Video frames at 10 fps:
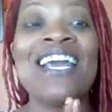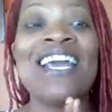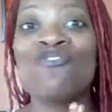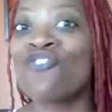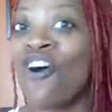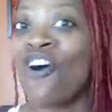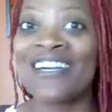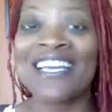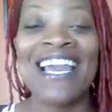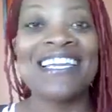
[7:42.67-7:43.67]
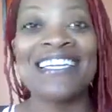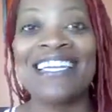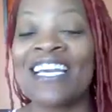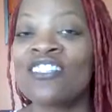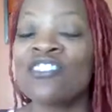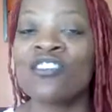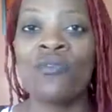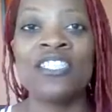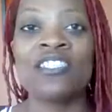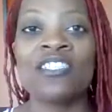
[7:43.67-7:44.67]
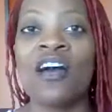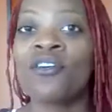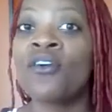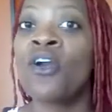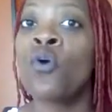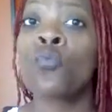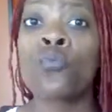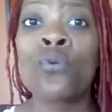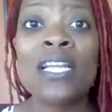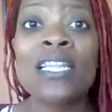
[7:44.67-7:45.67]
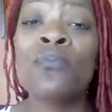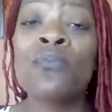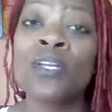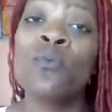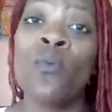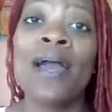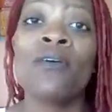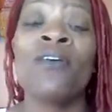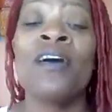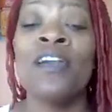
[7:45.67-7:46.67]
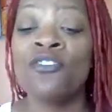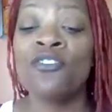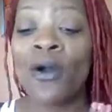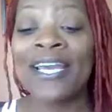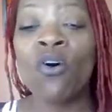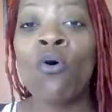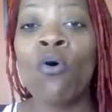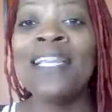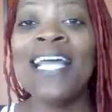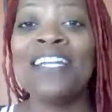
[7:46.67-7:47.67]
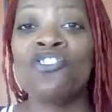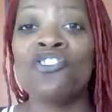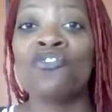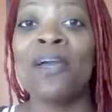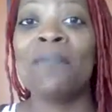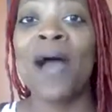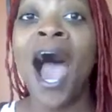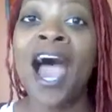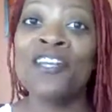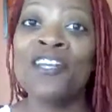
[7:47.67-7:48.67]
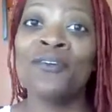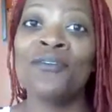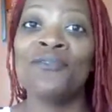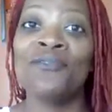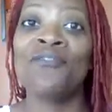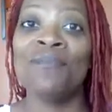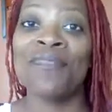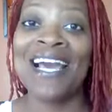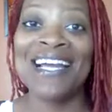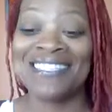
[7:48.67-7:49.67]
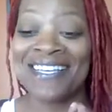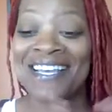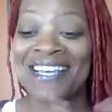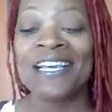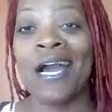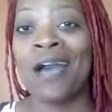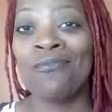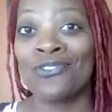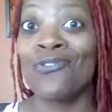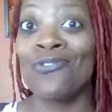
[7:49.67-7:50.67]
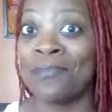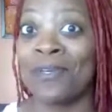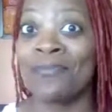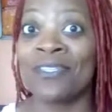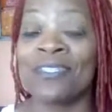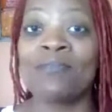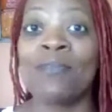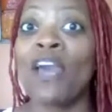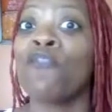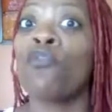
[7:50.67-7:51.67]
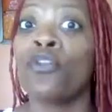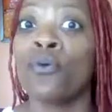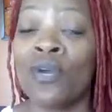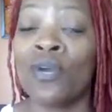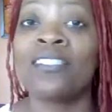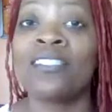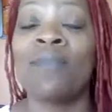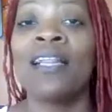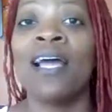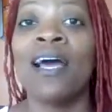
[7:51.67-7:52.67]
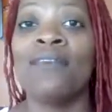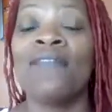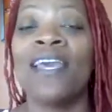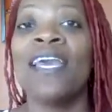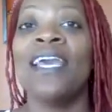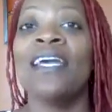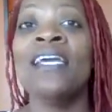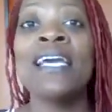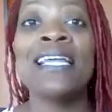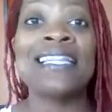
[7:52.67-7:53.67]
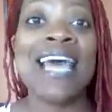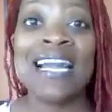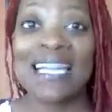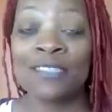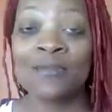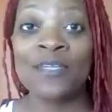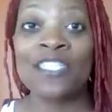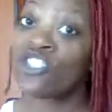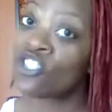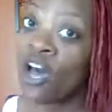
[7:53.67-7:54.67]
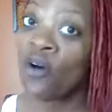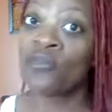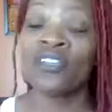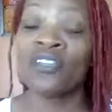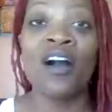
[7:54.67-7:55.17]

and talk and get to know each other really, really well. And on that trip, I knew from that I was going to be with this man for the rest of my life. And that has been so,